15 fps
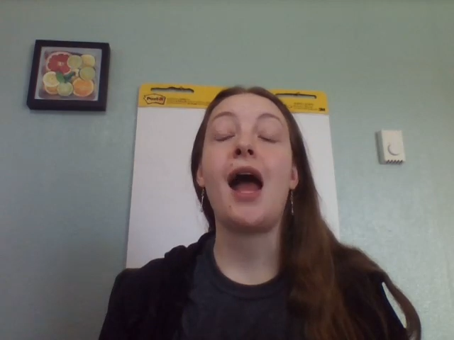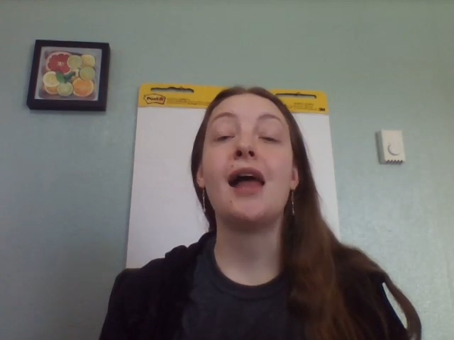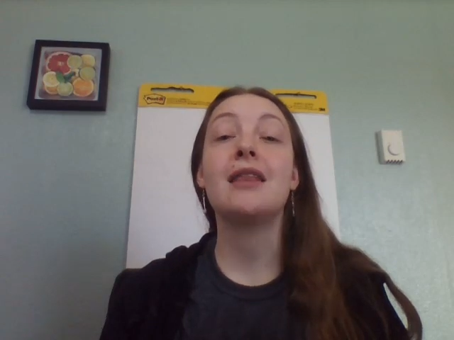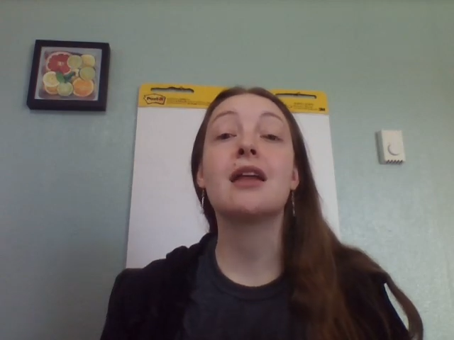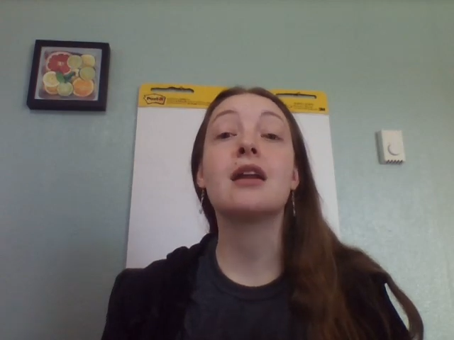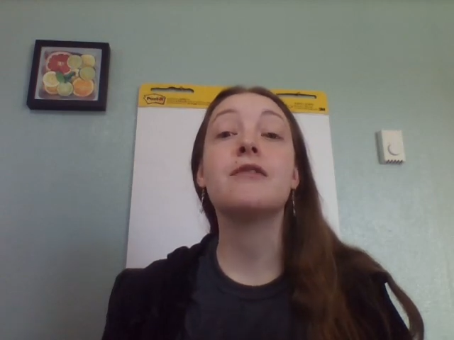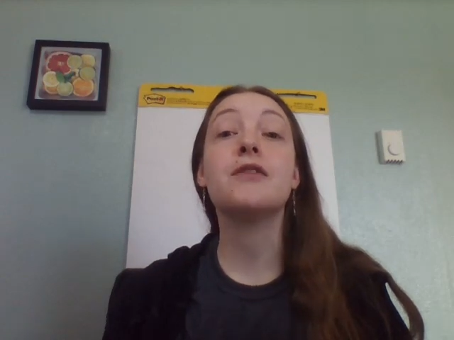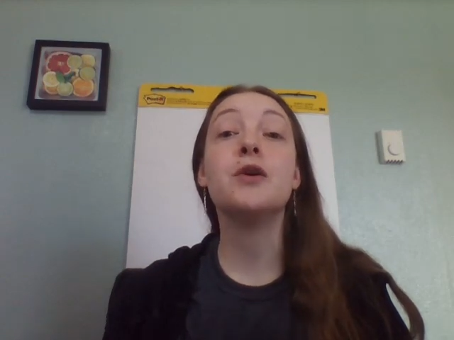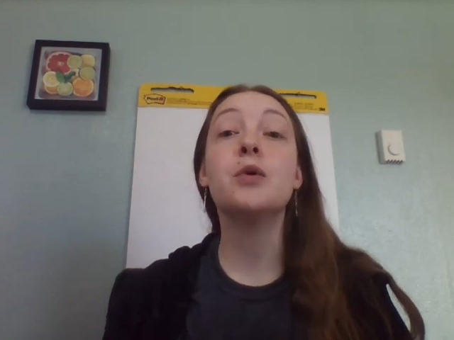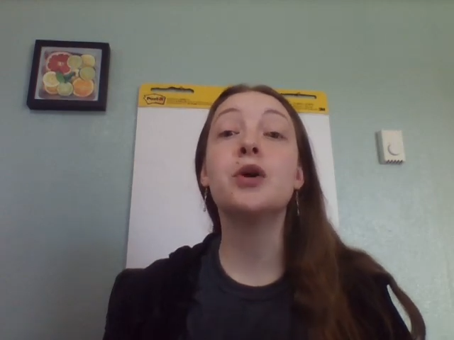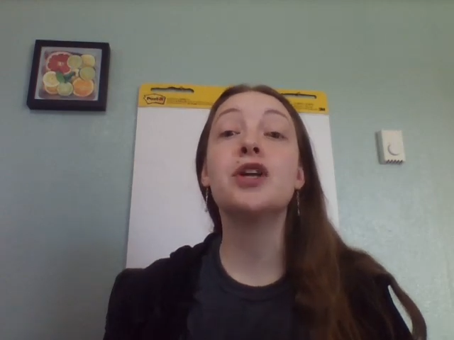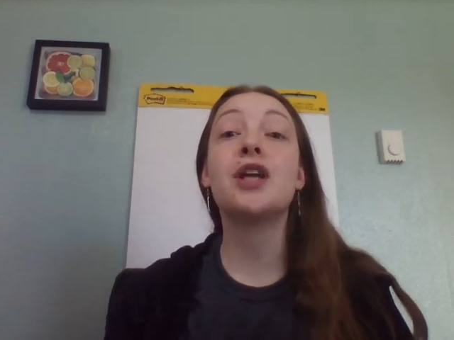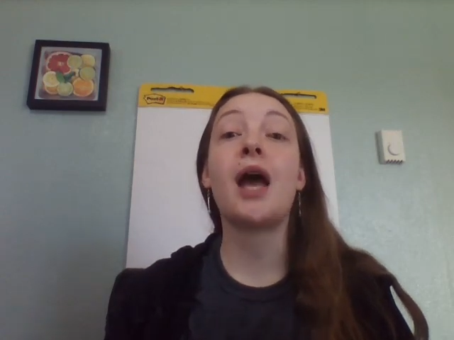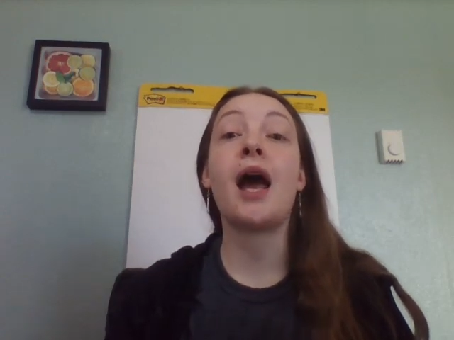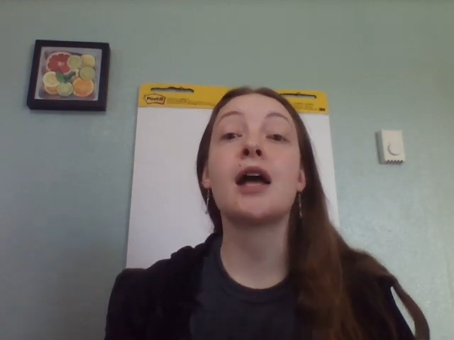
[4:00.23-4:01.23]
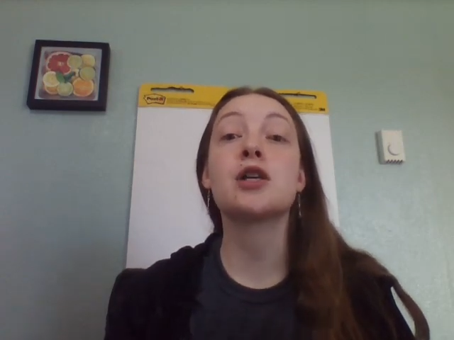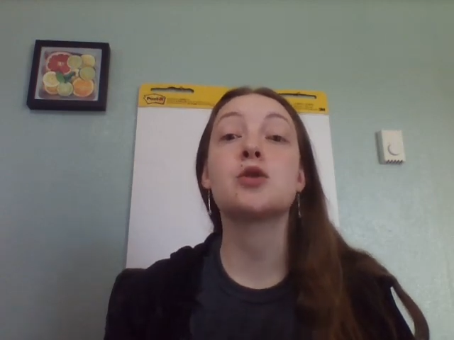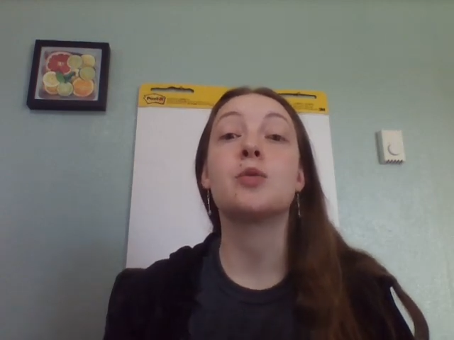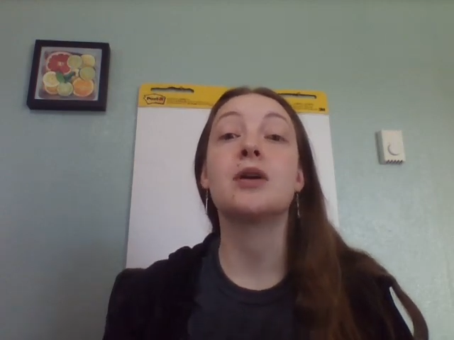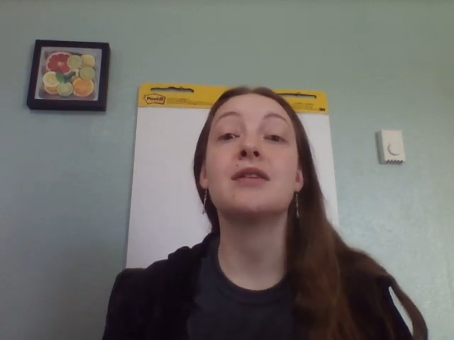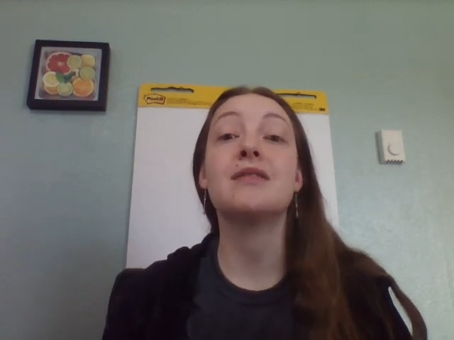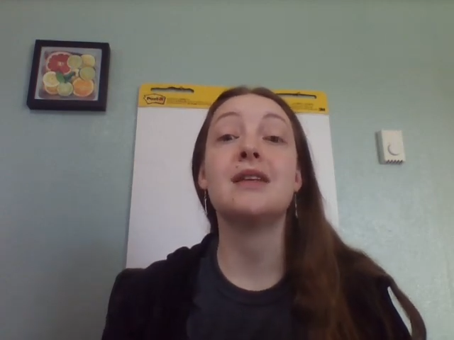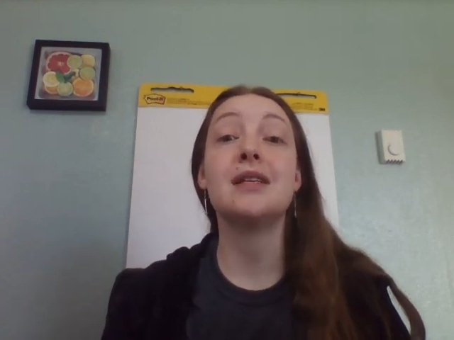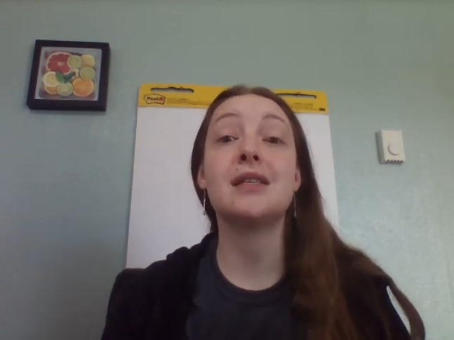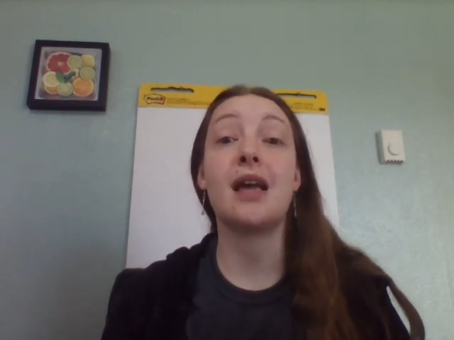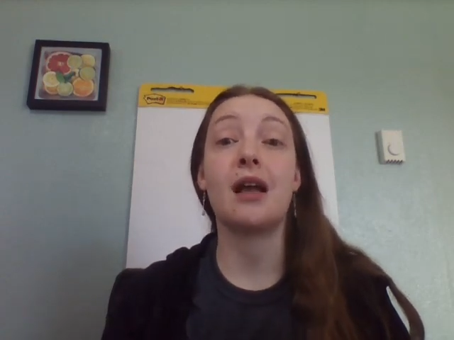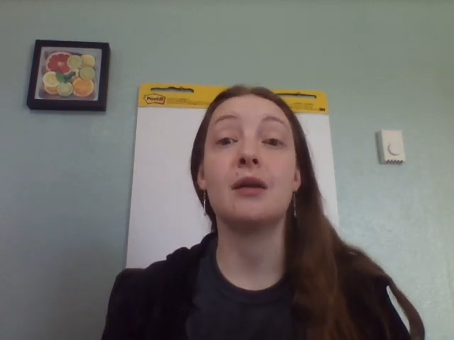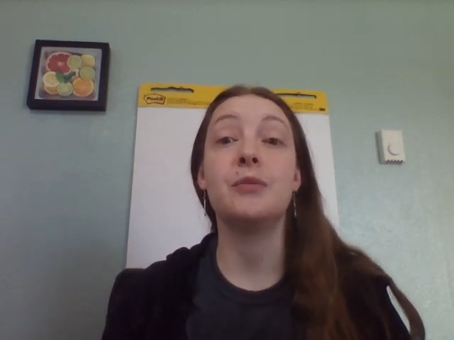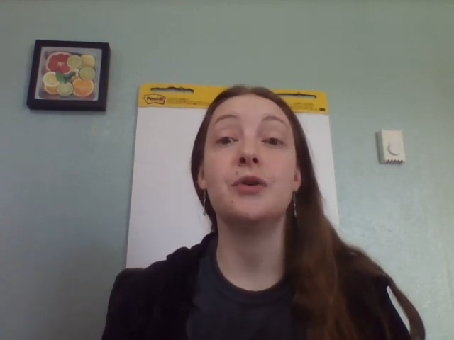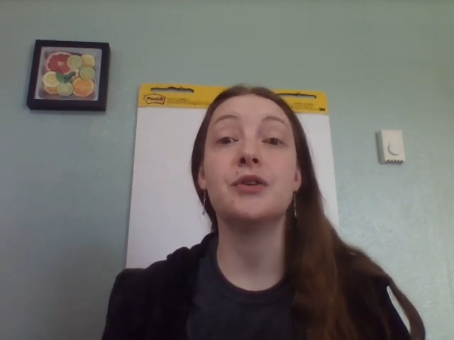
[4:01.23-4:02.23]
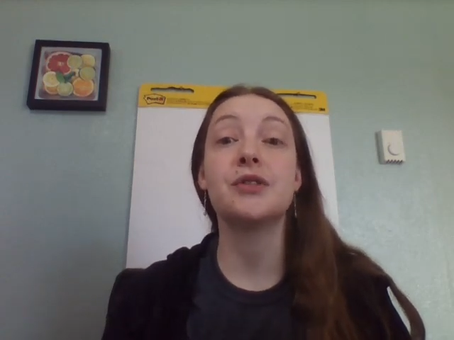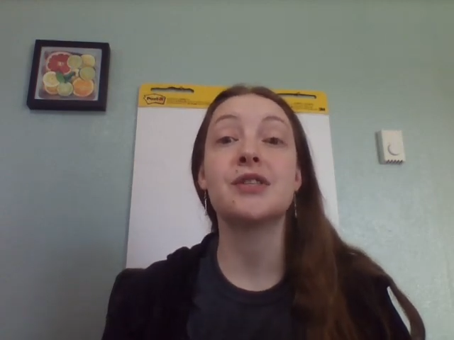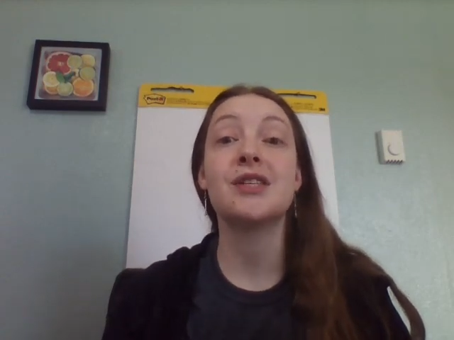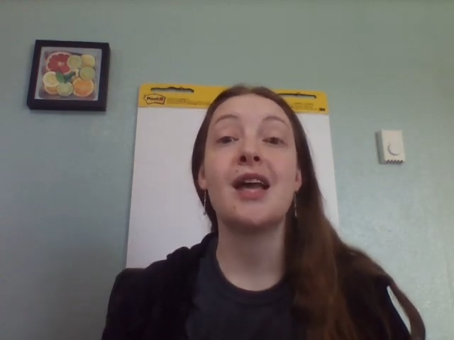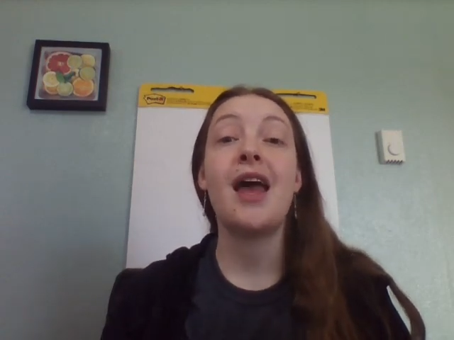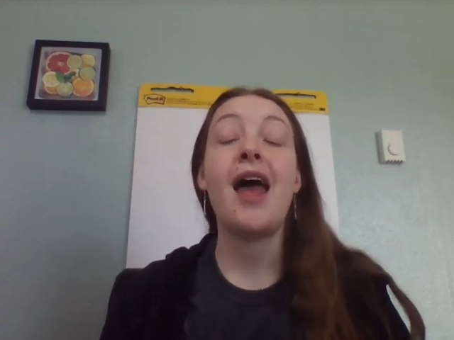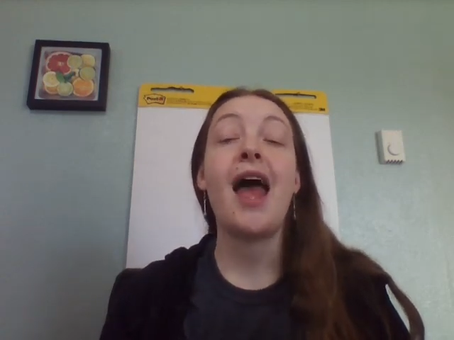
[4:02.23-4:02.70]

and that if you could catch one of these animals